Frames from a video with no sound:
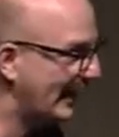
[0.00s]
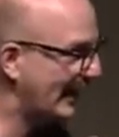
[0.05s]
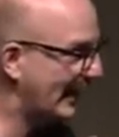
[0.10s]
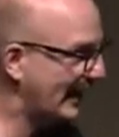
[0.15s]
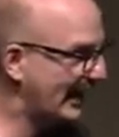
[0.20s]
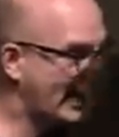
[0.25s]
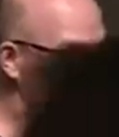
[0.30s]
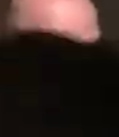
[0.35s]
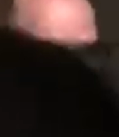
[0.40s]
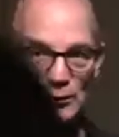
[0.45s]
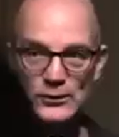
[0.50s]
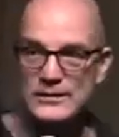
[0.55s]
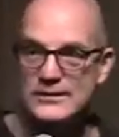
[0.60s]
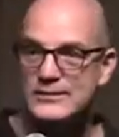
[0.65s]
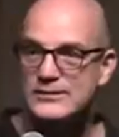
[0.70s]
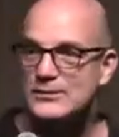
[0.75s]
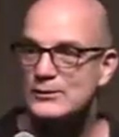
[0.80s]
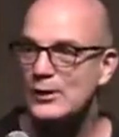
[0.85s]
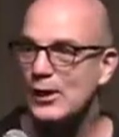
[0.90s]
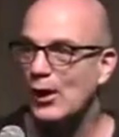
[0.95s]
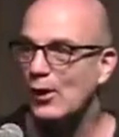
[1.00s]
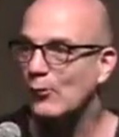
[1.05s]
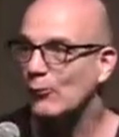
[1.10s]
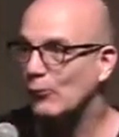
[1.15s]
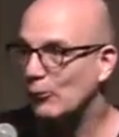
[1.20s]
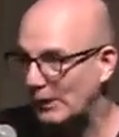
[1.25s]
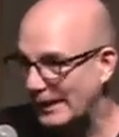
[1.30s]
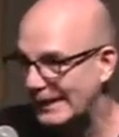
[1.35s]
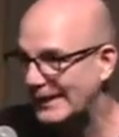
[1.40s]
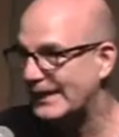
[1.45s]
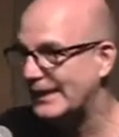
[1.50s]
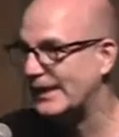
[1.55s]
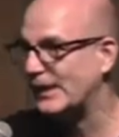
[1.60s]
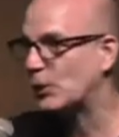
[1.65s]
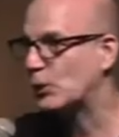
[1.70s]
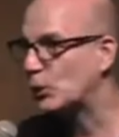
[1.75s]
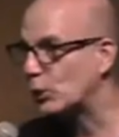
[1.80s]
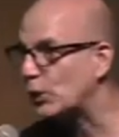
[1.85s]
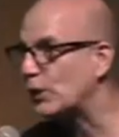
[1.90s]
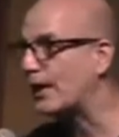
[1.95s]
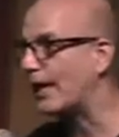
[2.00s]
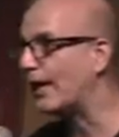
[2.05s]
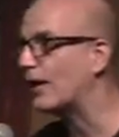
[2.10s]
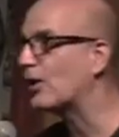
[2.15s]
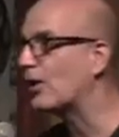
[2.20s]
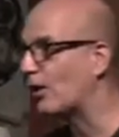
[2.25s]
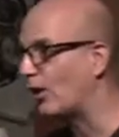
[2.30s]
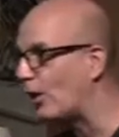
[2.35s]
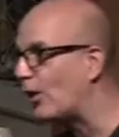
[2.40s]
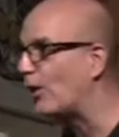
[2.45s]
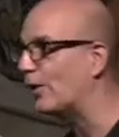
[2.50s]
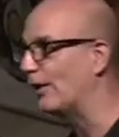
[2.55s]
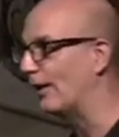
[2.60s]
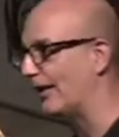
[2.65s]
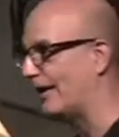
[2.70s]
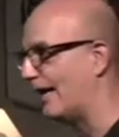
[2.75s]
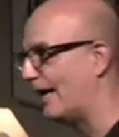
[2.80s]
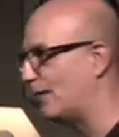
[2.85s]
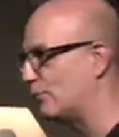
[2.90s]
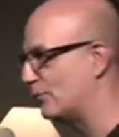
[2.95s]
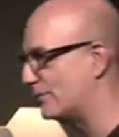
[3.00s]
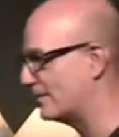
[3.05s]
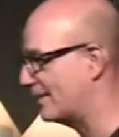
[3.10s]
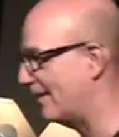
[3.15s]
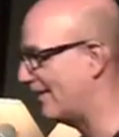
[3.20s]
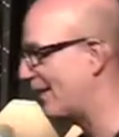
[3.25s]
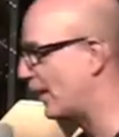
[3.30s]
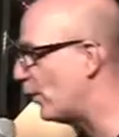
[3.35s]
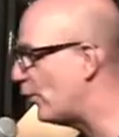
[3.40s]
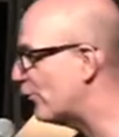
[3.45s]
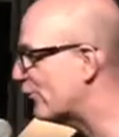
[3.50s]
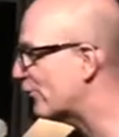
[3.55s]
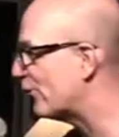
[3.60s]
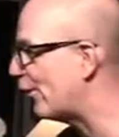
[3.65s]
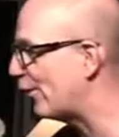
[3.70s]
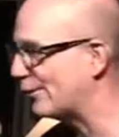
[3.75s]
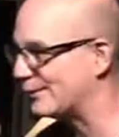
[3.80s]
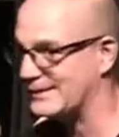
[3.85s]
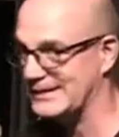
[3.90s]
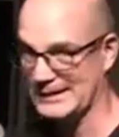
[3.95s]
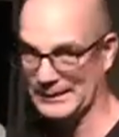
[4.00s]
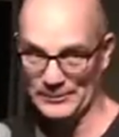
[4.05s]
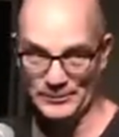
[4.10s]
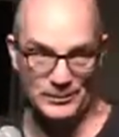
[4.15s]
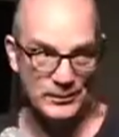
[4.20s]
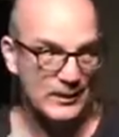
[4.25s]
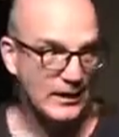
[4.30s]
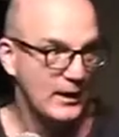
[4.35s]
And I was a really good alcoholic. I was on the All-Star team.